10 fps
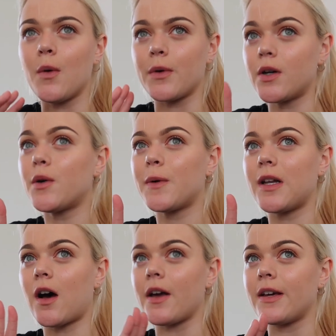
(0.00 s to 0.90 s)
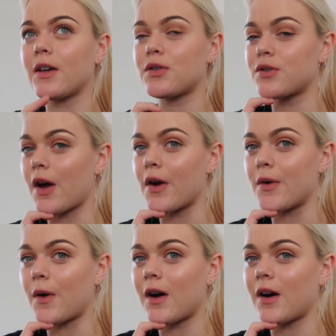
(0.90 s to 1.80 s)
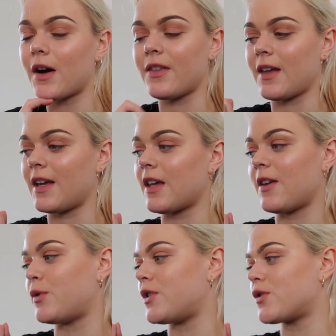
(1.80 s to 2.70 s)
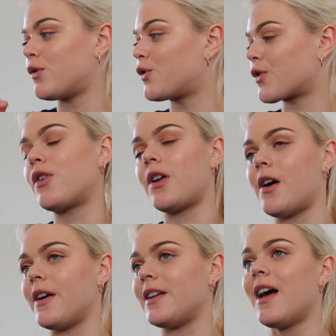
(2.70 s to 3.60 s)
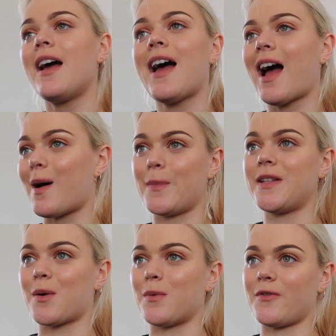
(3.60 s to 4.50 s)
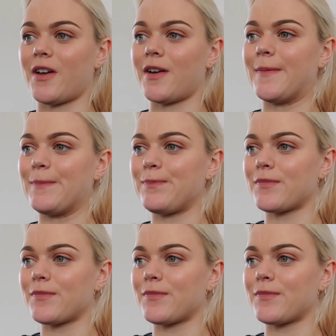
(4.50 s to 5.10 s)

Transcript: We know what we like. So I think if we just order it online and be done with it.